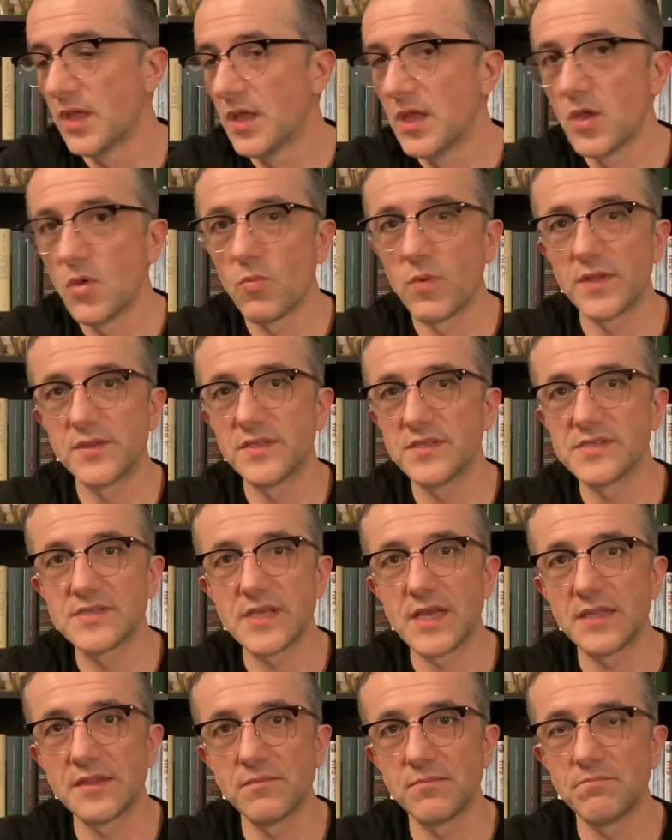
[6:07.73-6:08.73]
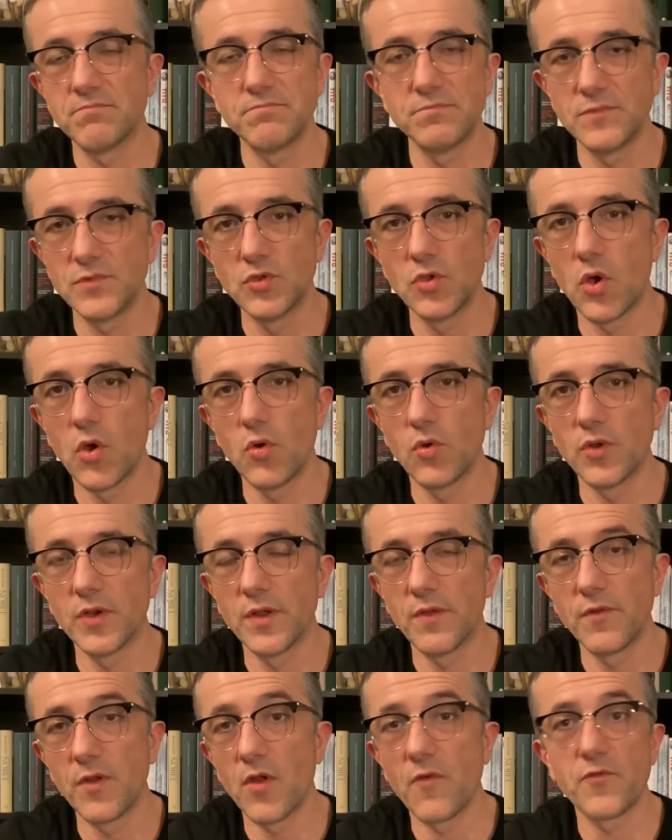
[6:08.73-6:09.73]
what is
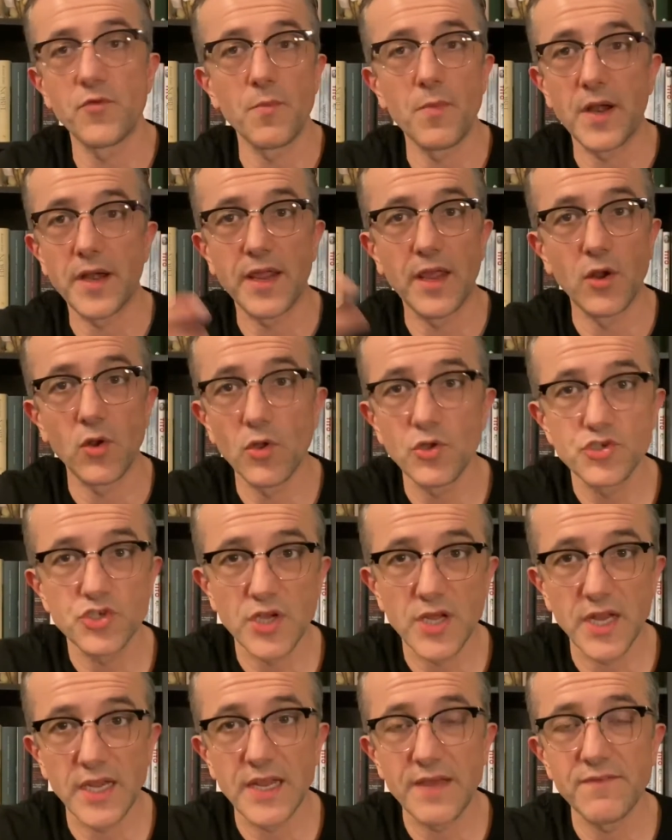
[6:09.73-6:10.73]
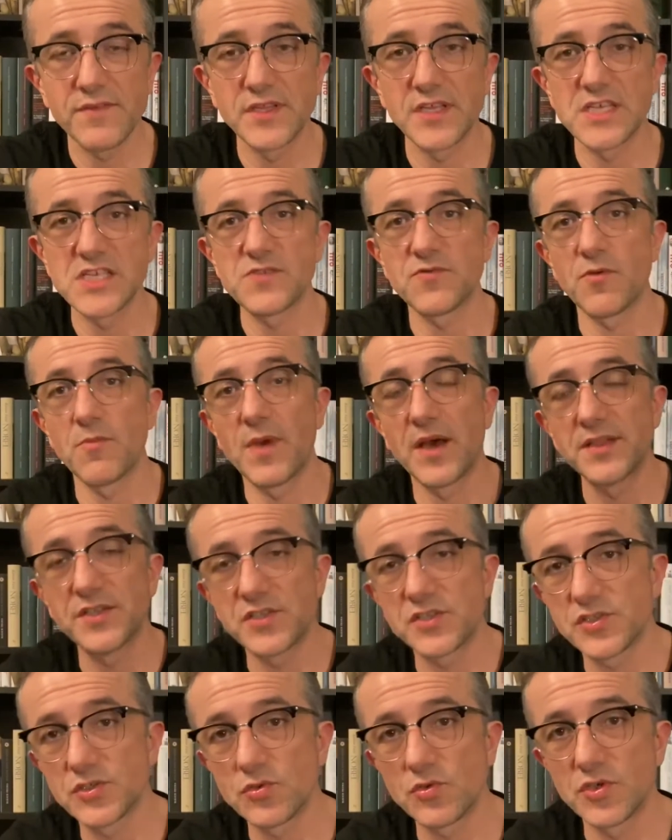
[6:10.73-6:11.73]
known from archaeological evidence, from other
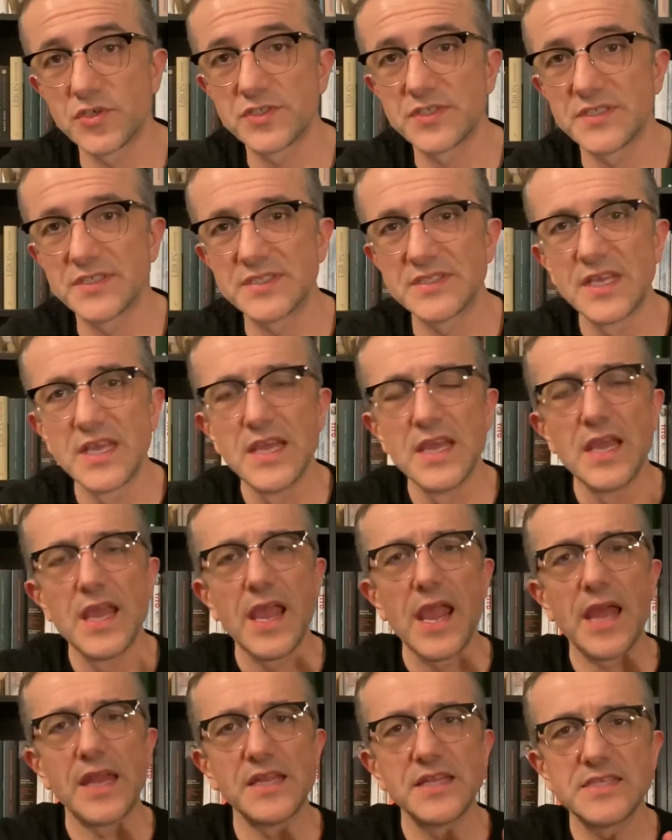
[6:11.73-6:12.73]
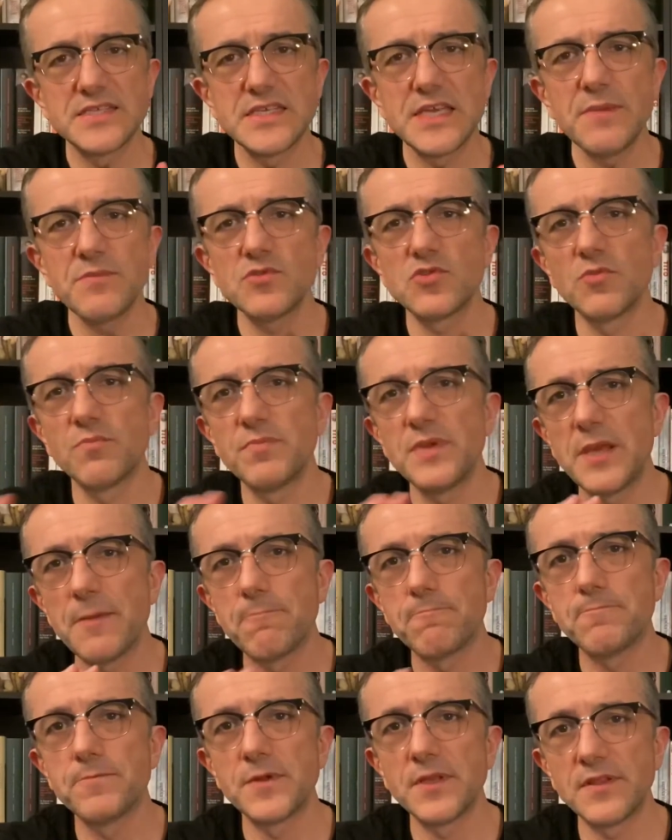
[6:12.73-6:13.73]
sources, and it seems to be
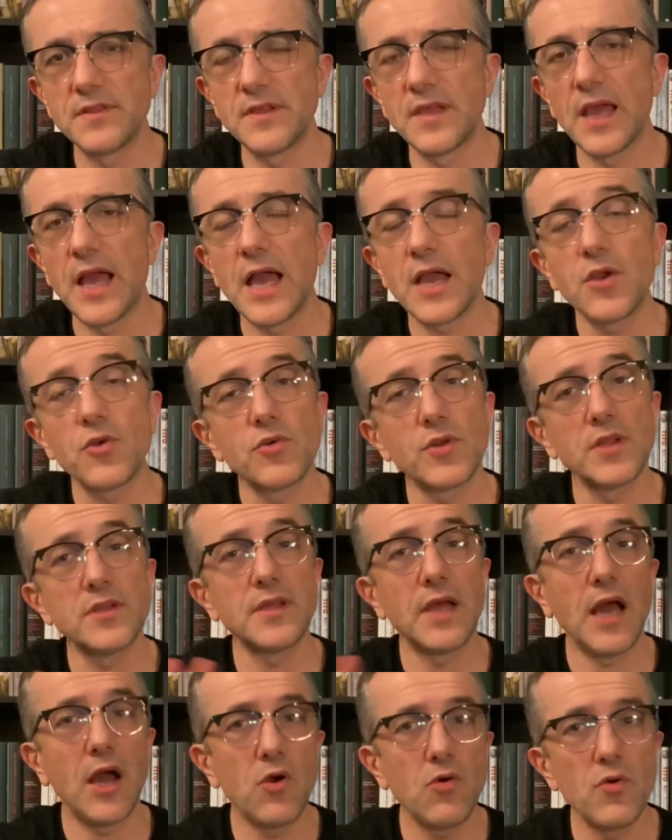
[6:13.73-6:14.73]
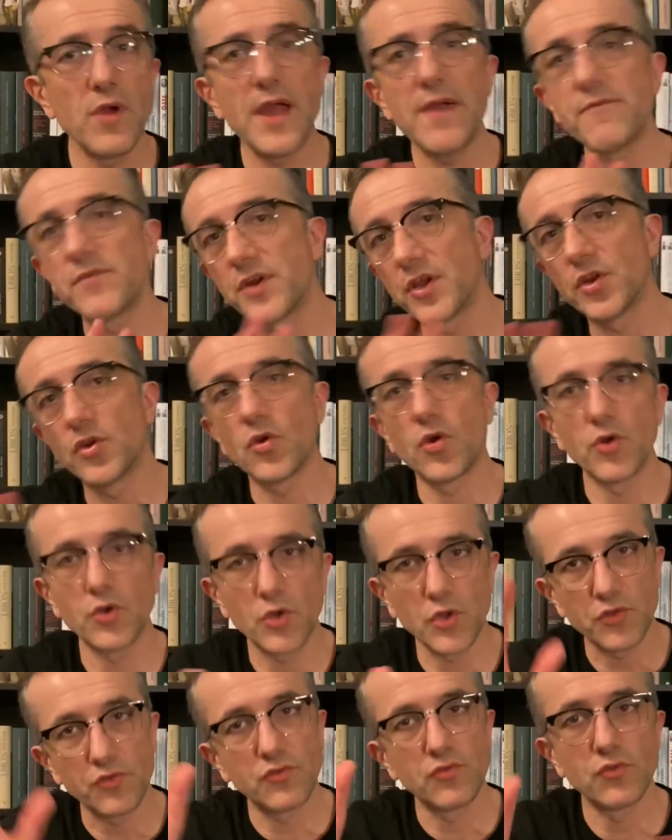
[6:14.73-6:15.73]
pretty accurate. However,
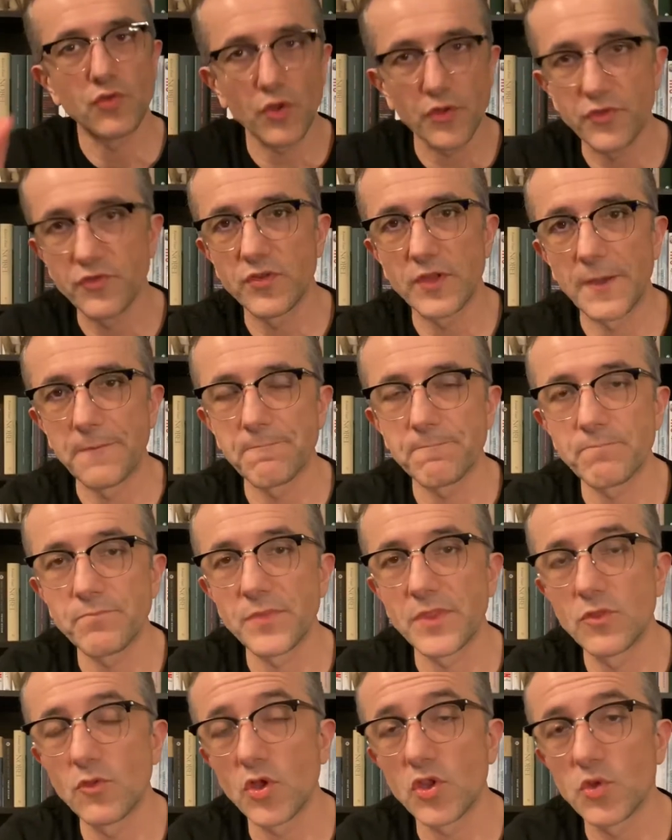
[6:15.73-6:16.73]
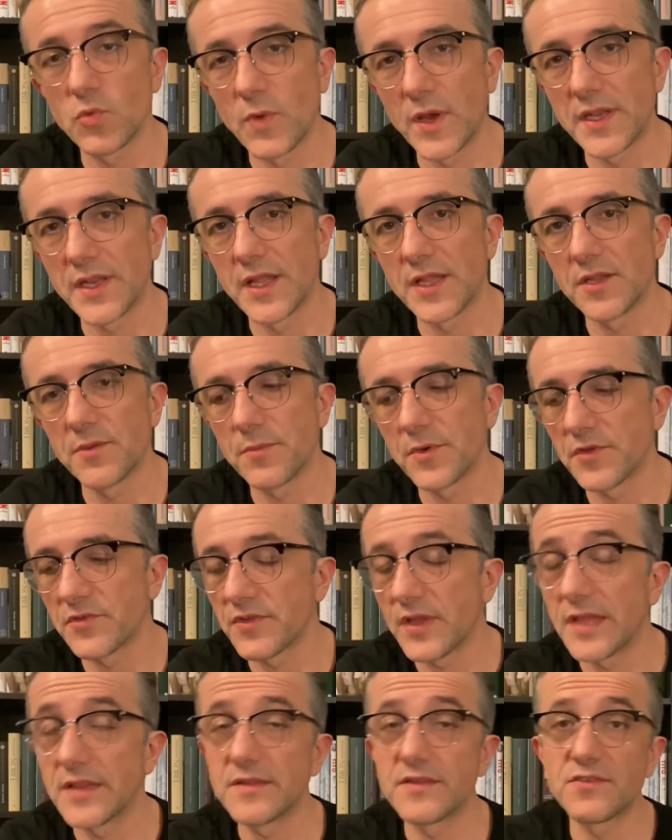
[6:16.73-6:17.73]
not
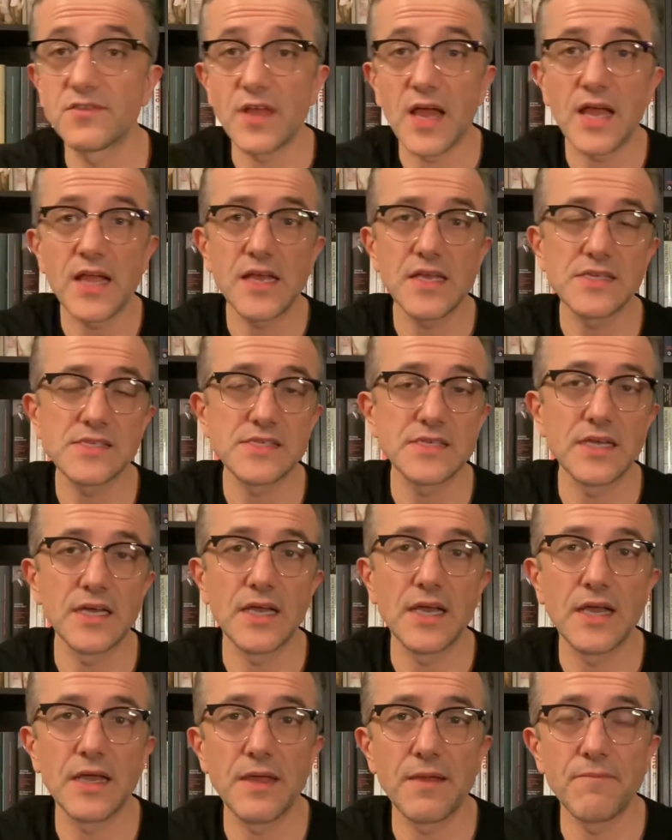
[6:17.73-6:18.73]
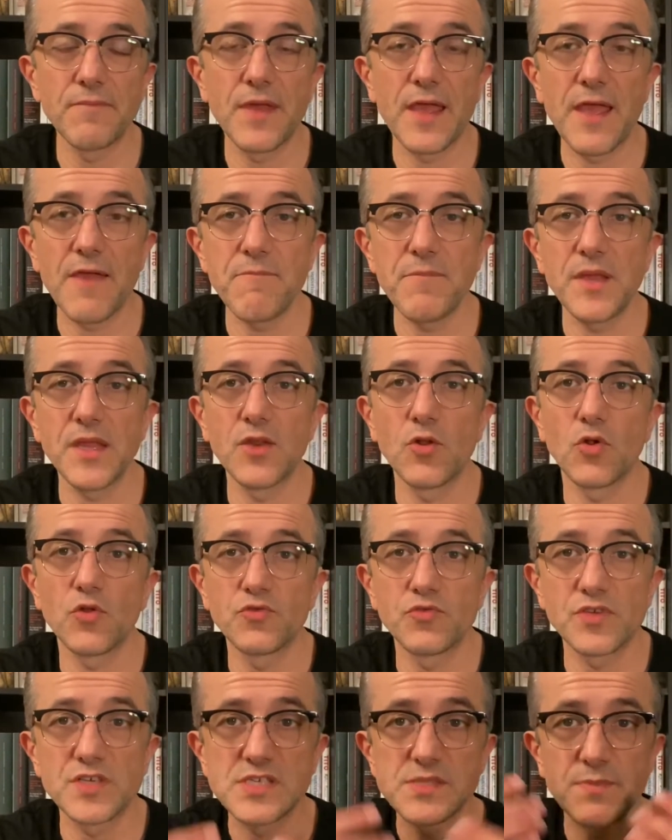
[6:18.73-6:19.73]
100%. Sagas have been
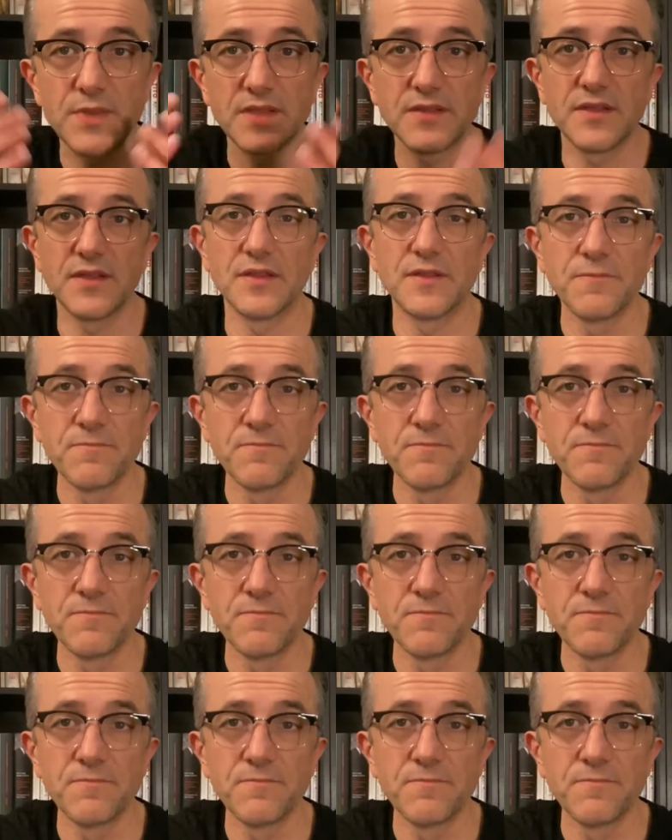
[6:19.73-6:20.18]
transmitted